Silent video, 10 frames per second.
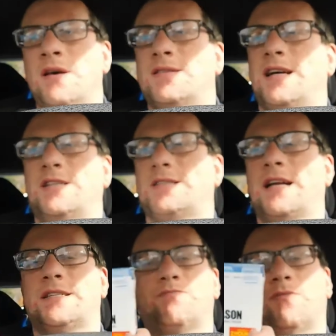So I just
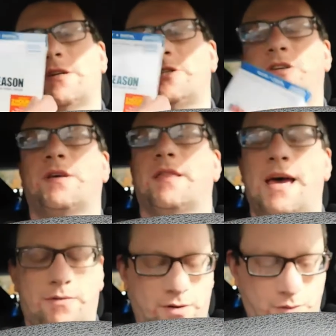wanted to show you
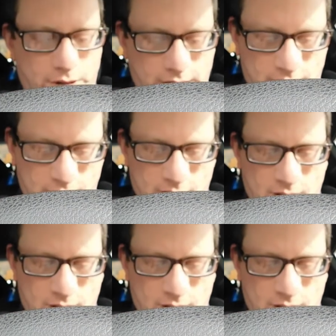that real quick.